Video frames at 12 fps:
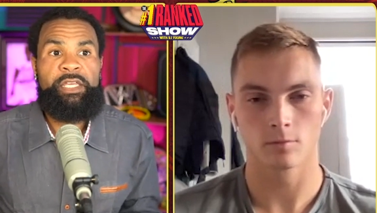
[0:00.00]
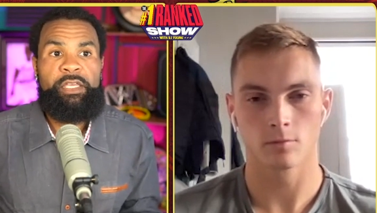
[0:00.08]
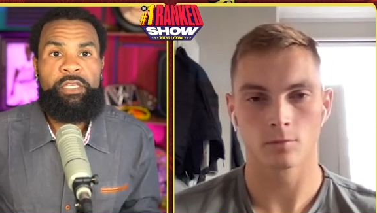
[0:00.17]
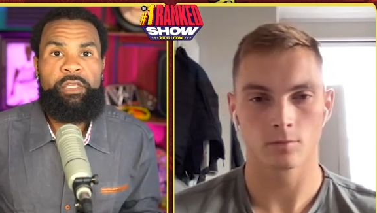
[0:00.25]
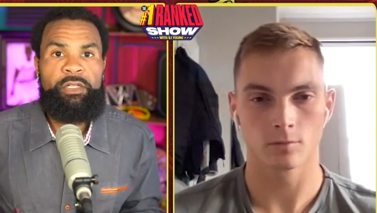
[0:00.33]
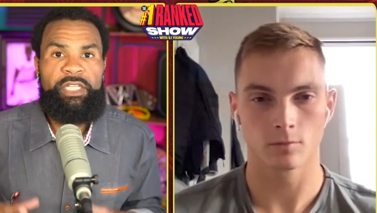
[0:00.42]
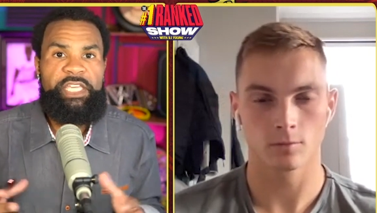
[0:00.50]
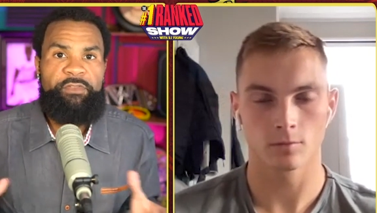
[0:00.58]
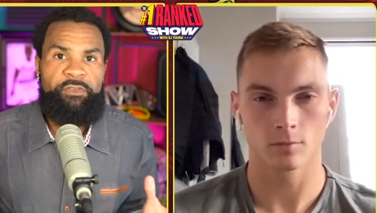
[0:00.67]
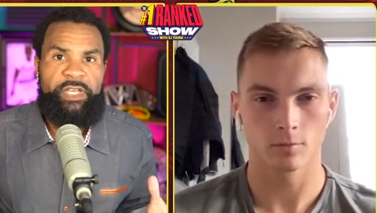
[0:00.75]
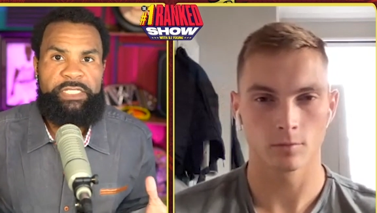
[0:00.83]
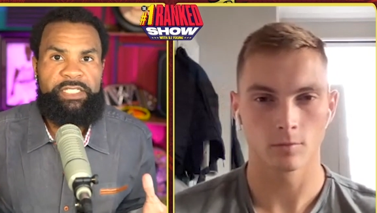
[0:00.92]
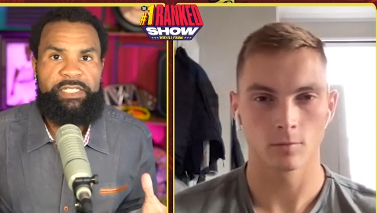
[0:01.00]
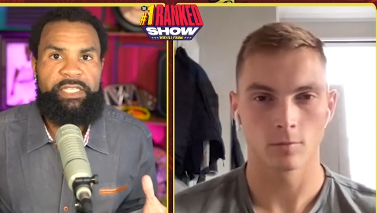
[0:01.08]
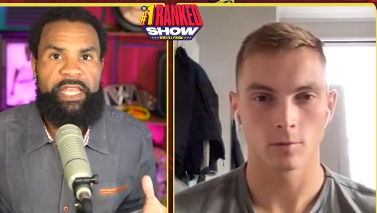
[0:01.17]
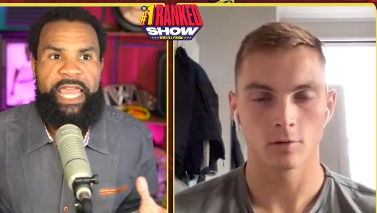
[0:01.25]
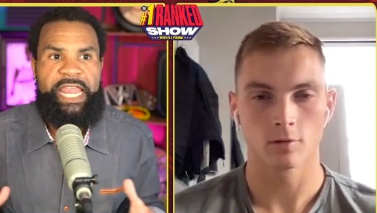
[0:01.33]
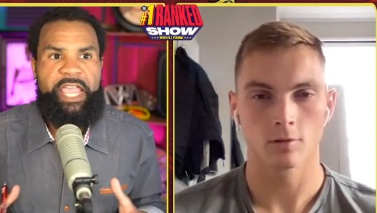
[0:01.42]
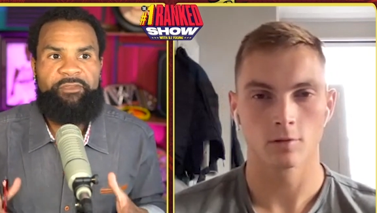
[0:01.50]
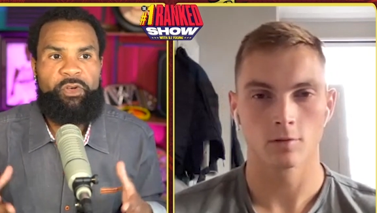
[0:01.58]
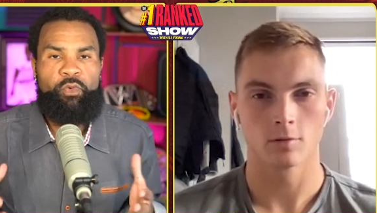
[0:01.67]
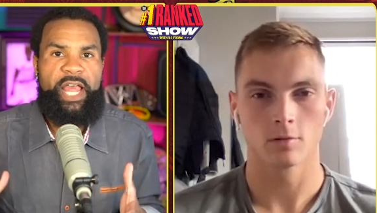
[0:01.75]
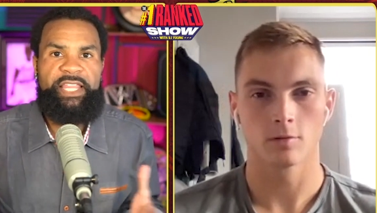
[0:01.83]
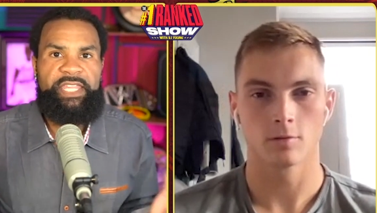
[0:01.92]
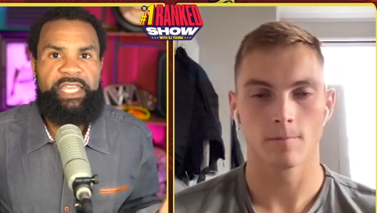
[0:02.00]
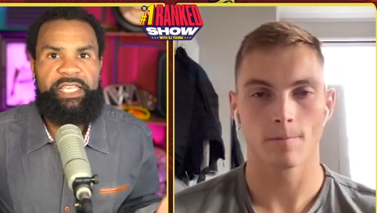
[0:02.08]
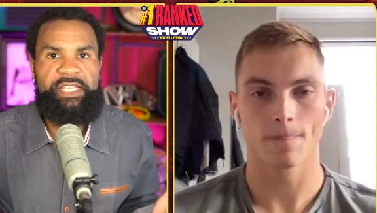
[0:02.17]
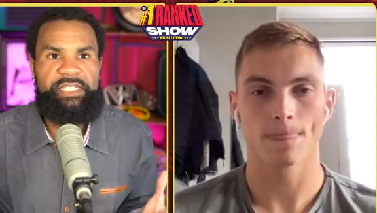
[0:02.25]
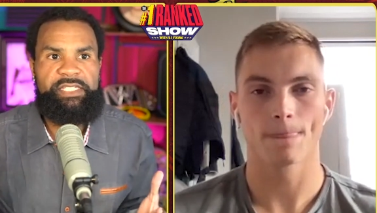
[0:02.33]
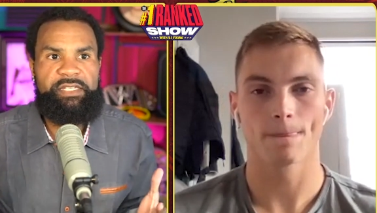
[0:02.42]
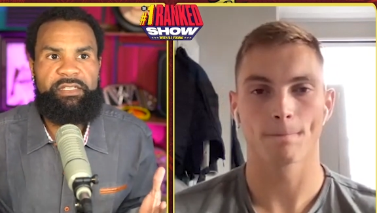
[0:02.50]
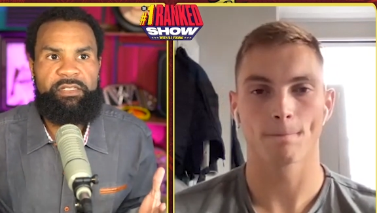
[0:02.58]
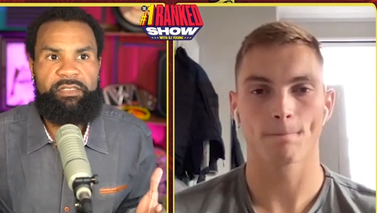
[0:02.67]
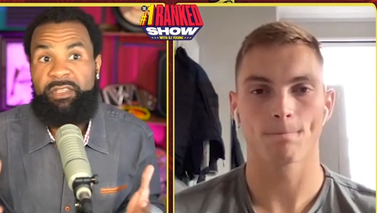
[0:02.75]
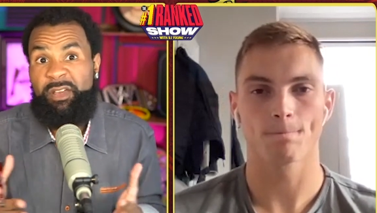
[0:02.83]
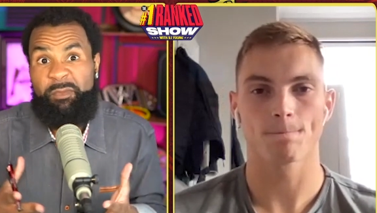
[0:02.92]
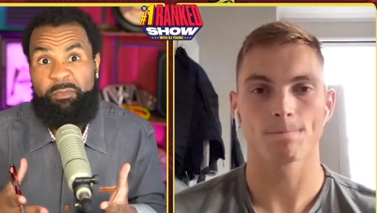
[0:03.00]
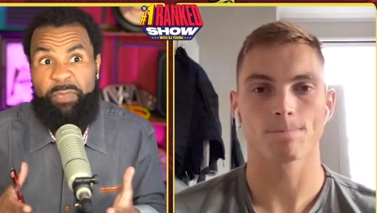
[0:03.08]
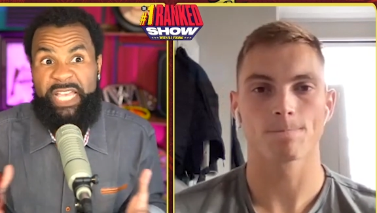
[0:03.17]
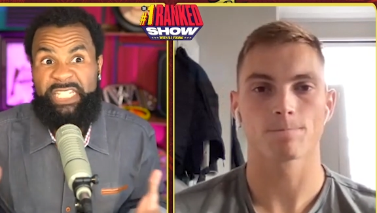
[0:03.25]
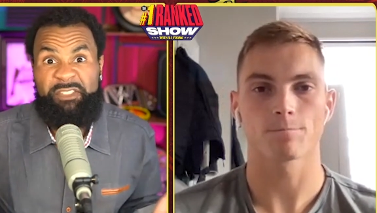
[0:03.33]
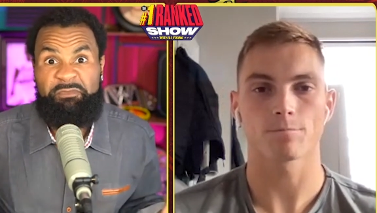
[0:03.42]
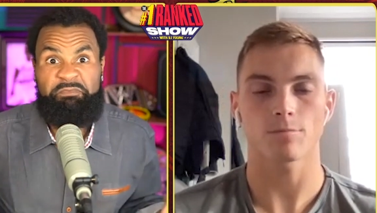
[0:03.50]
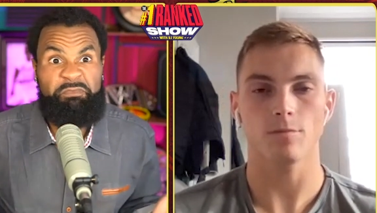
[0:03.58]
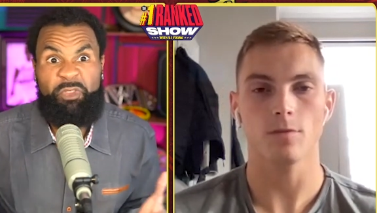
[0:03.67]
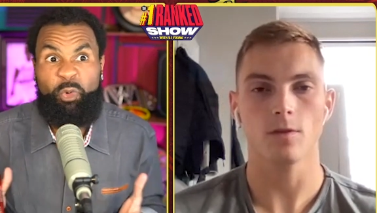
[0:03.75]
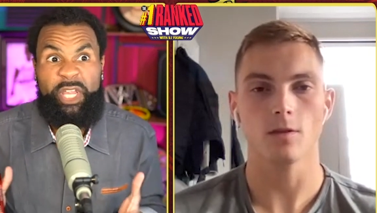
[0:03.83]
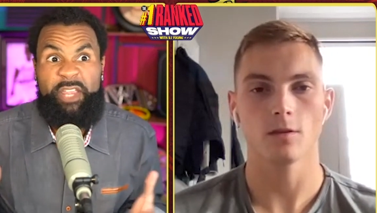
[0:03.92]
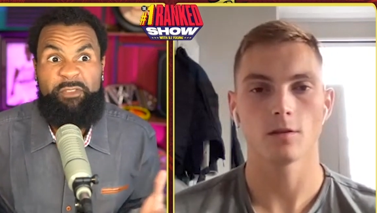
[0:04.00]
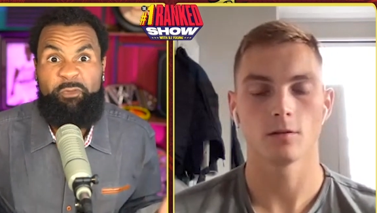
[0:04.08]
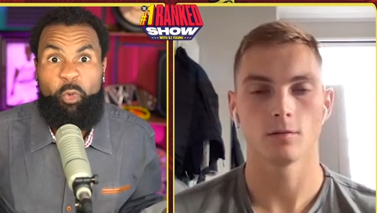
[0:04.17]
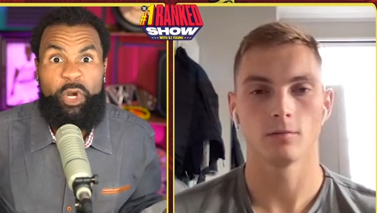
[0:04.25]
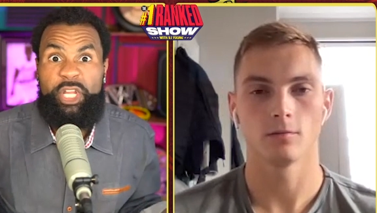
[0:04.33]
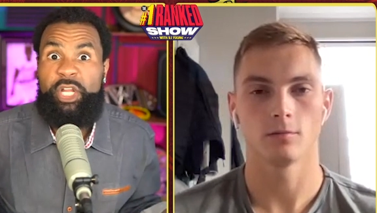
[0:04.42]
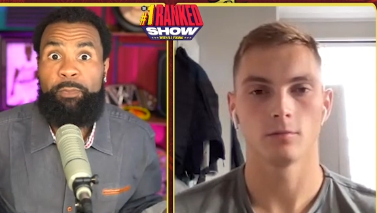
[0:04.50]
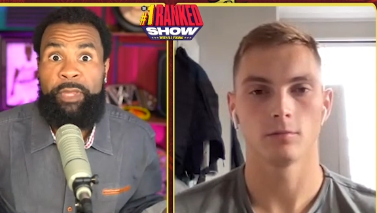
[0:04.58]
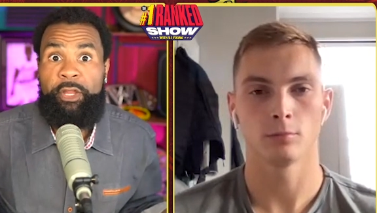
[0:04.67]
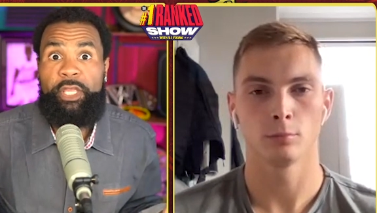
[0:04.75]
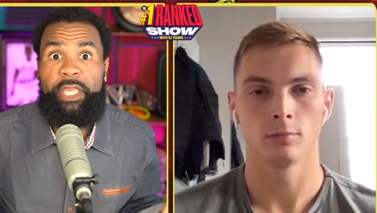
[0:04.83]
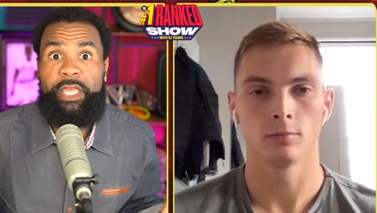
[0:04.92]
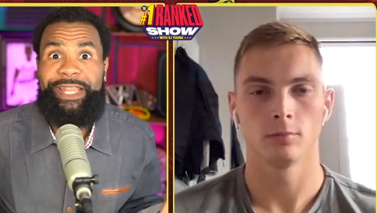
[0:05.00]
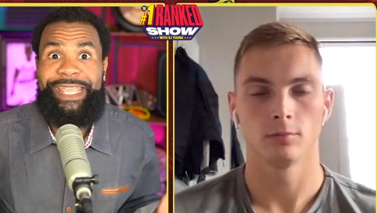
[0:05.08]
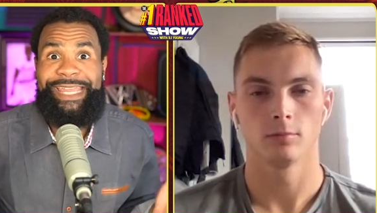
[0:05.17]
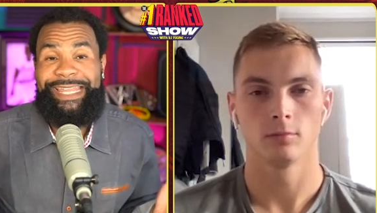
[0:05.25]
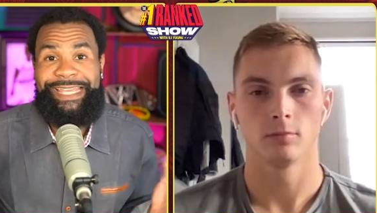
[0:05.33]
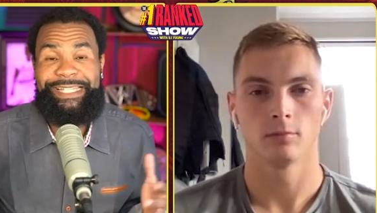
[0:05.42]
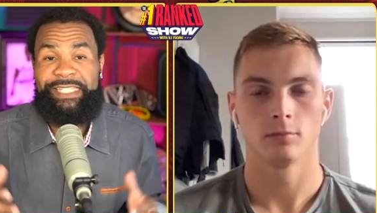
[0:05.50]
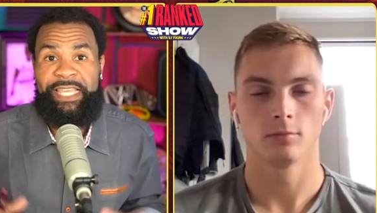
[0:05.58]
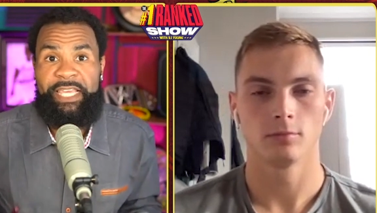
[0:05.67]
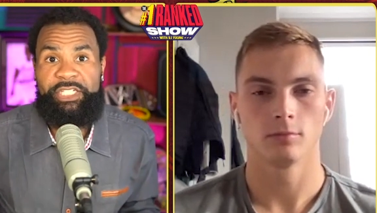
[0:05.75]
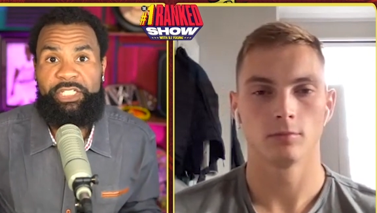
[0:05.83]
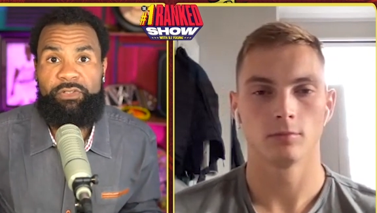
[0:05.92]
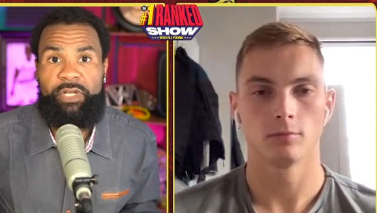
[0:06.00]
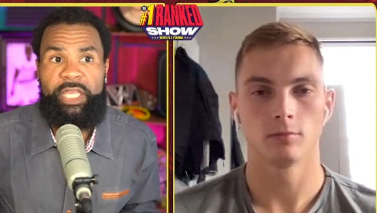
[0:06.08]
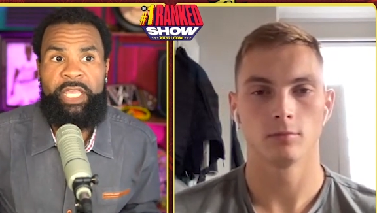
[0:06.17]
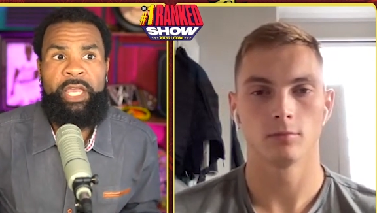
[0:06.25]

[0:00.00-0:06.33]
Speaker 1: you're leaving Cincinnati after what I think is the best three, four year period in its history.